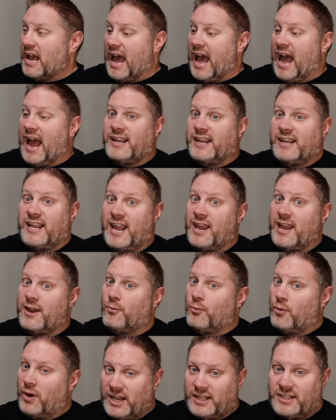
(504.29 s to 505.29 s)
I
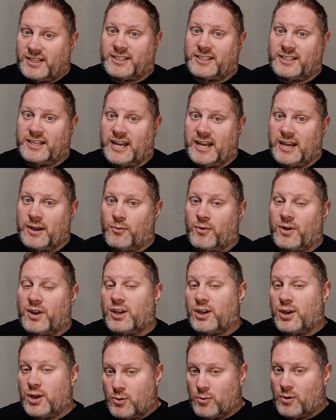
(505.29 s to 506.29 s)
can't wait to see
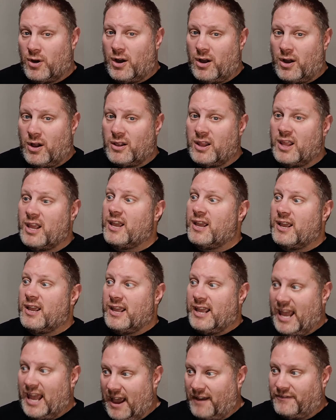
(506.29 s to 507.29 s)
what you all
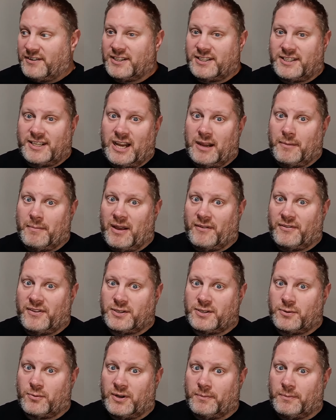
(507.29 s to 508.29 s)
have to say about
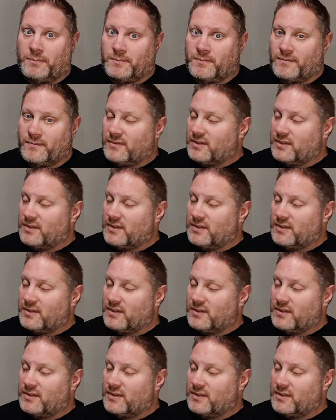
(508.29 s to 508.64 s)
this one.